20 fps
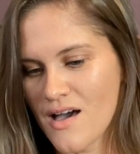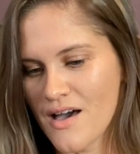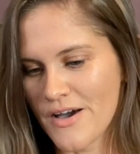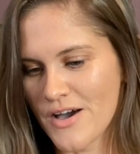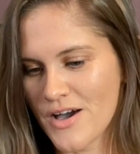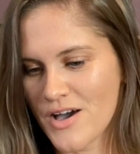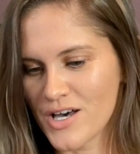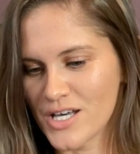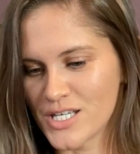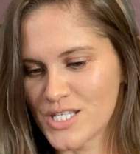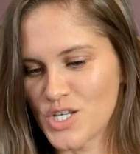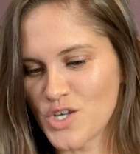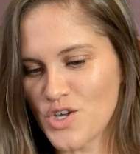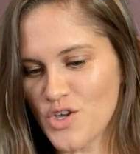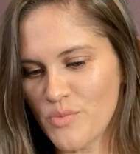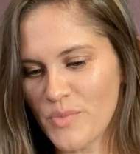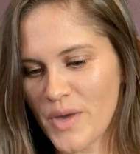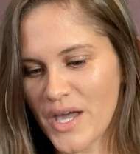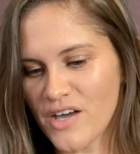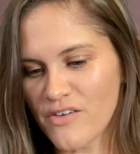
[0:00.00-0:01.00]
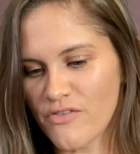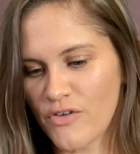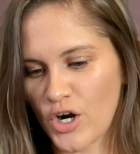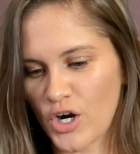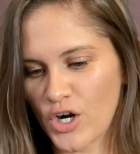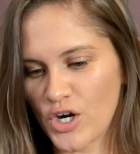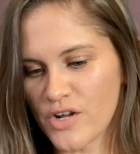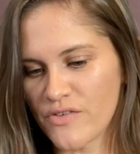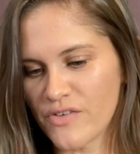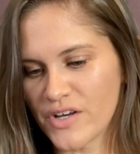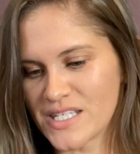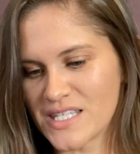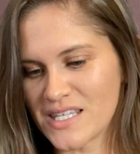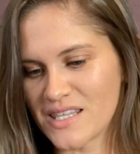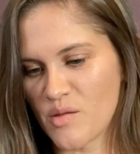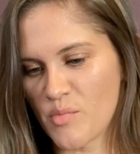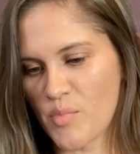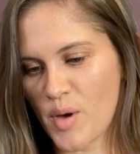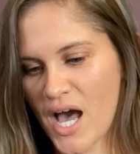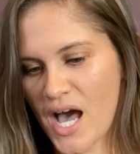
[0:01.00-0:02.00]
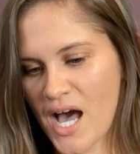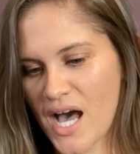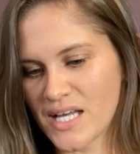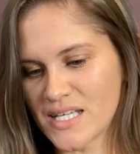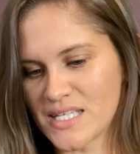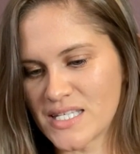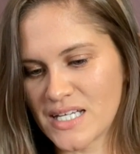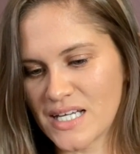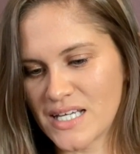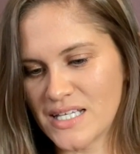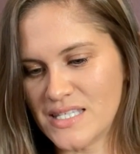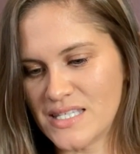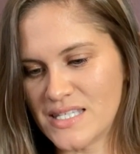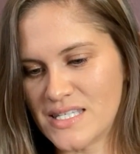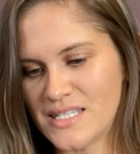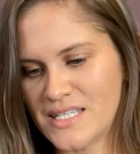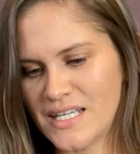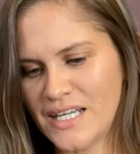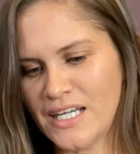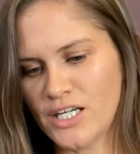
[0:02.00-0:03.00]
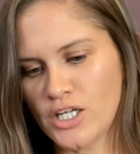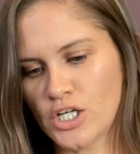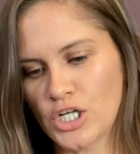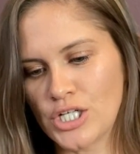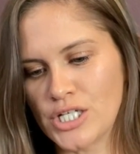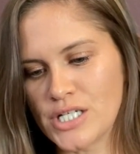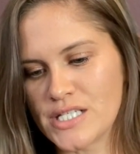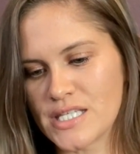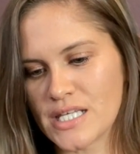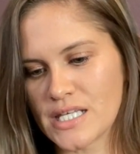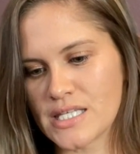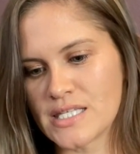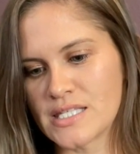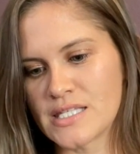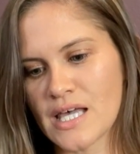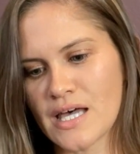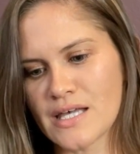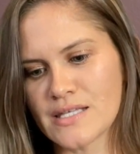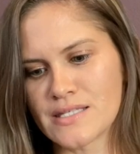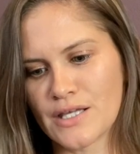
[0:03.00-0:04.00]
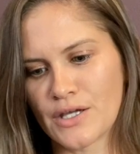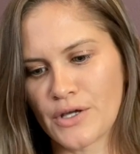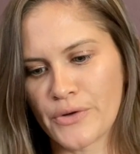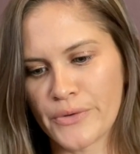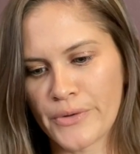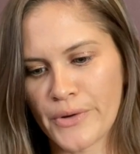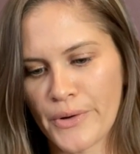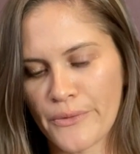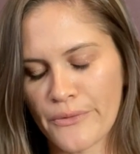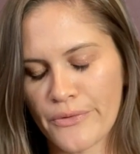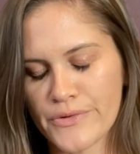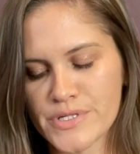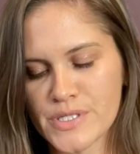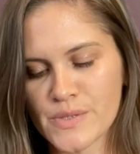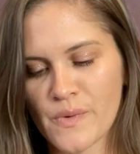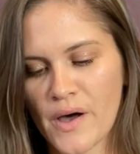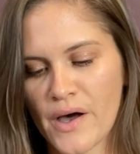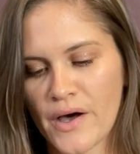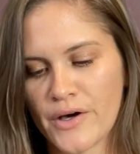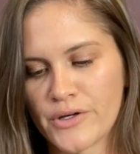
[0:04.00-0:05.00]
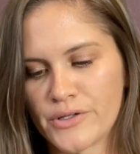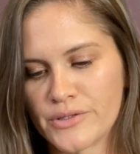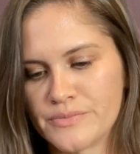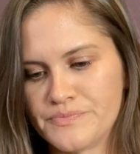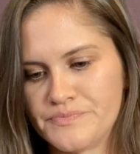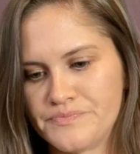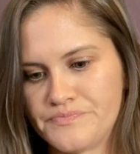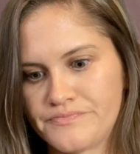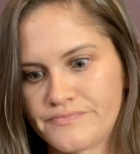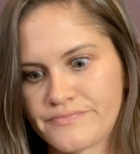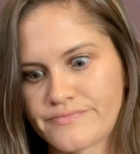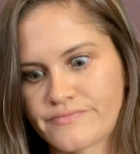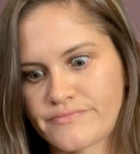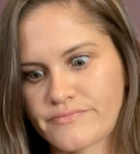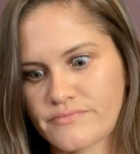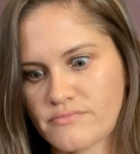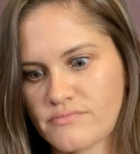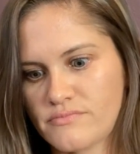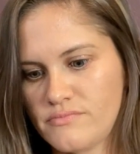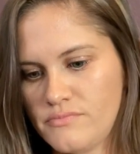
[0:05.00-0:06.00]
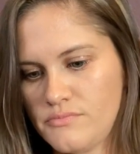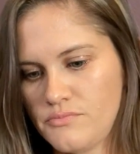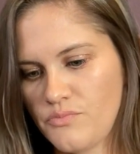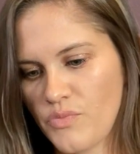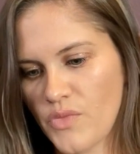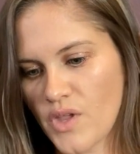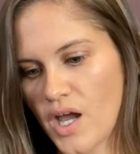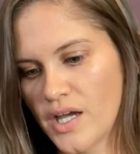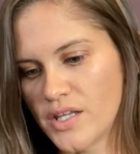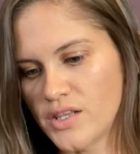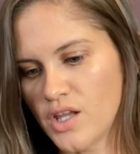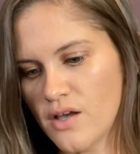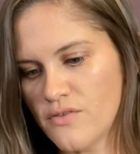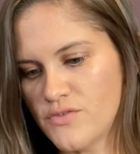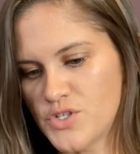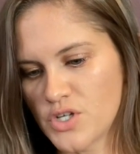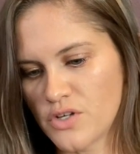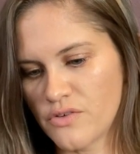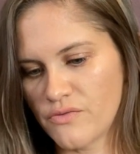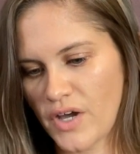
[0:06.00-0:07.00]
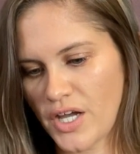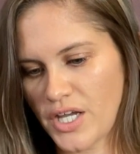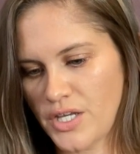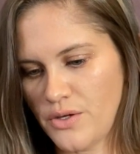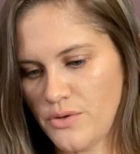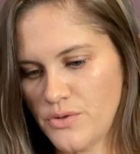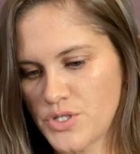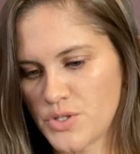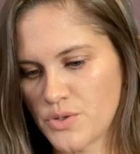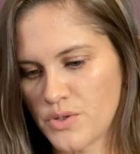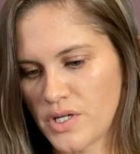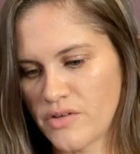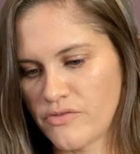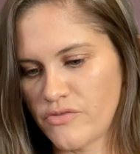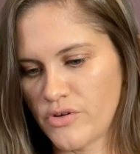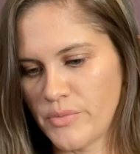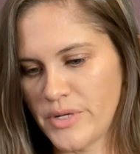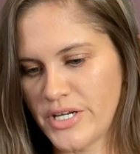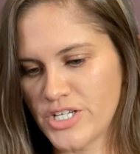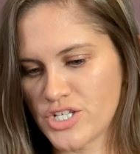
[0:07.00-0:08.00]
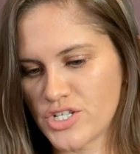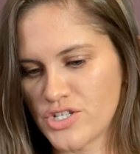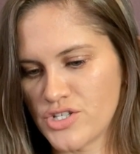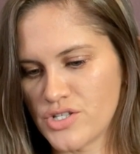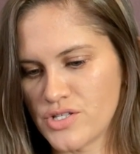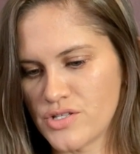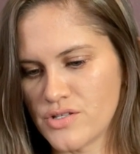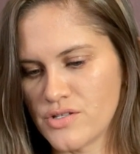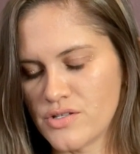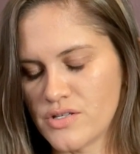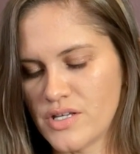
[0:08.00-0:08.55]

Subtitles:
"So you may have heard of us in the past and seen her success and growth as well. I'd love to invite you to an information